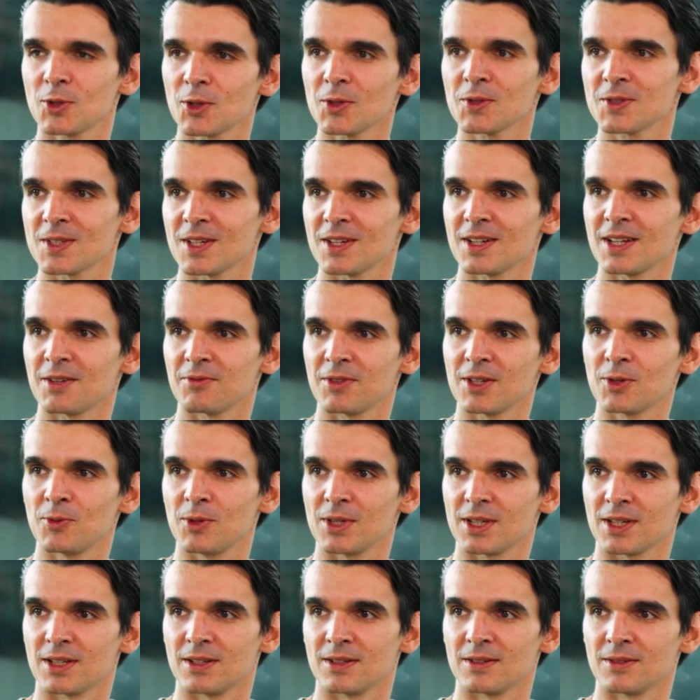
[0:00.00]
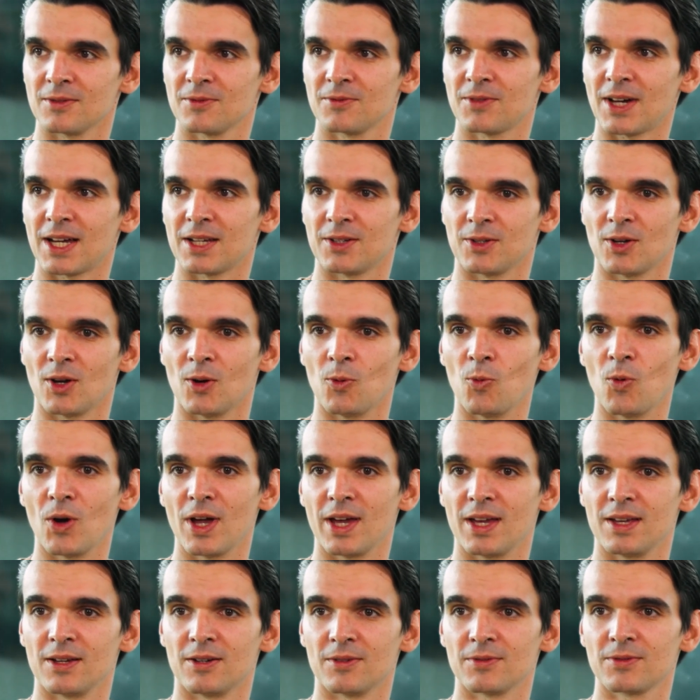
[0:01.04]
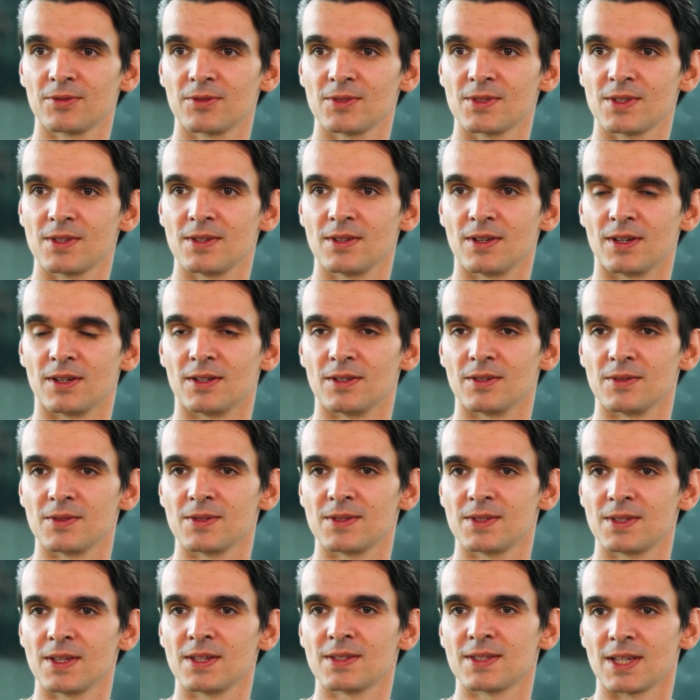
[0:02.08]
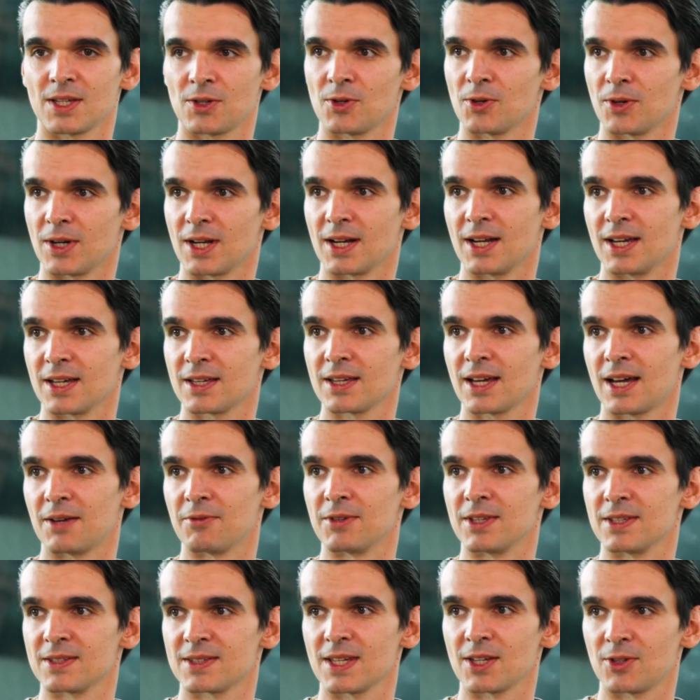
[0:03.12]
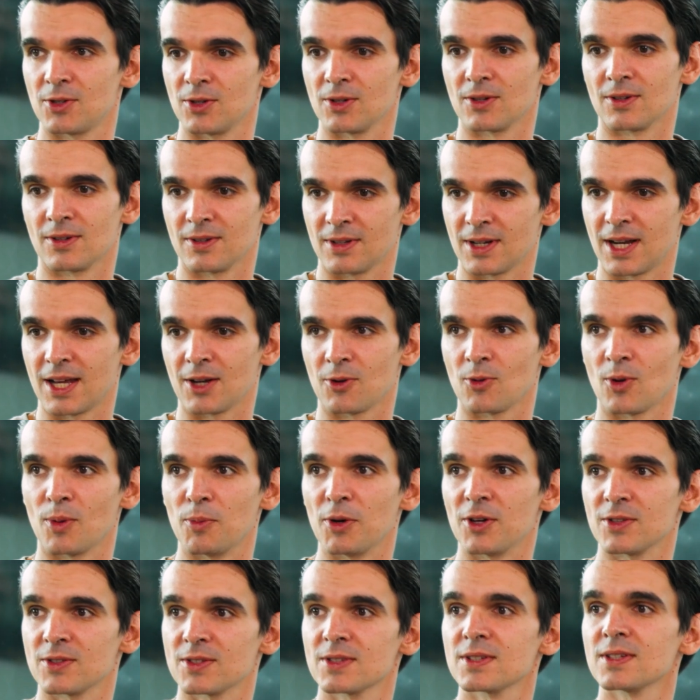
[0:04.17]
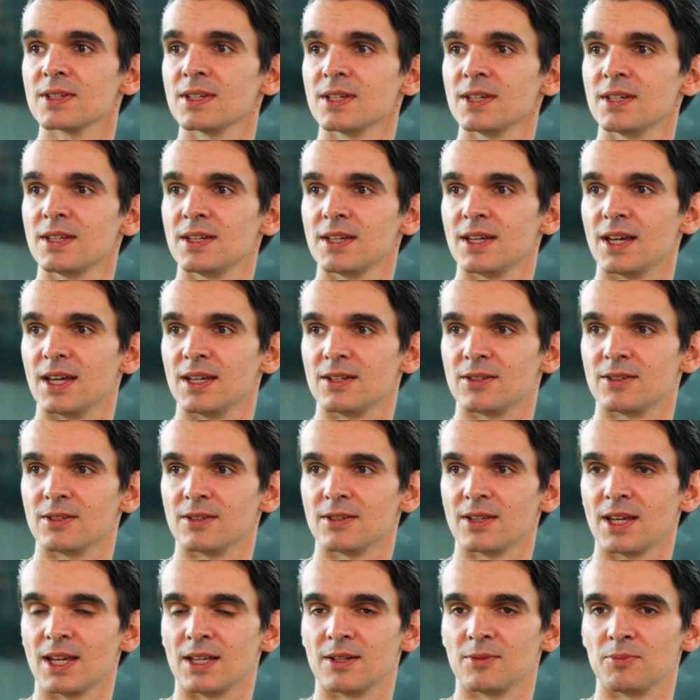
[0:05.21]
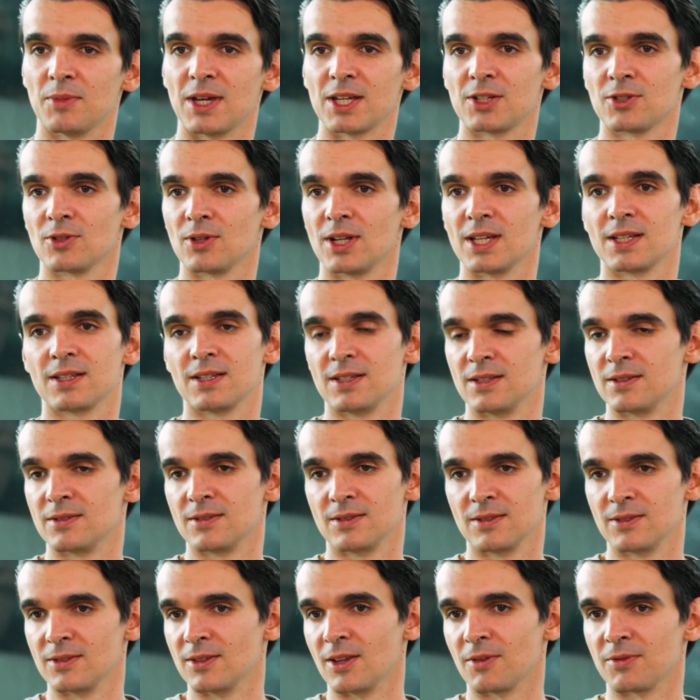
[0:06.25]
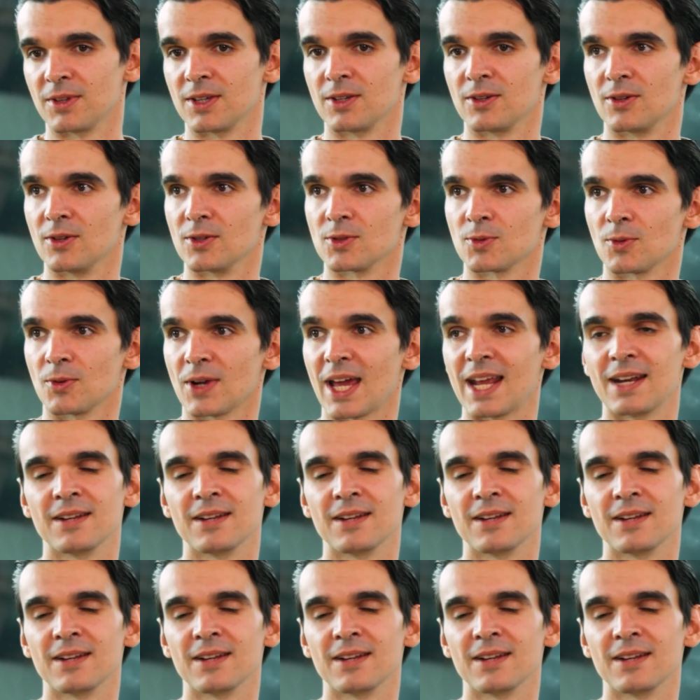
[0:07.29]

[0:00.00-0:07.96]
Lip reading: concerned. I think we can find a way of securing, like having secure like robots, and make sure like nothing goes wrong.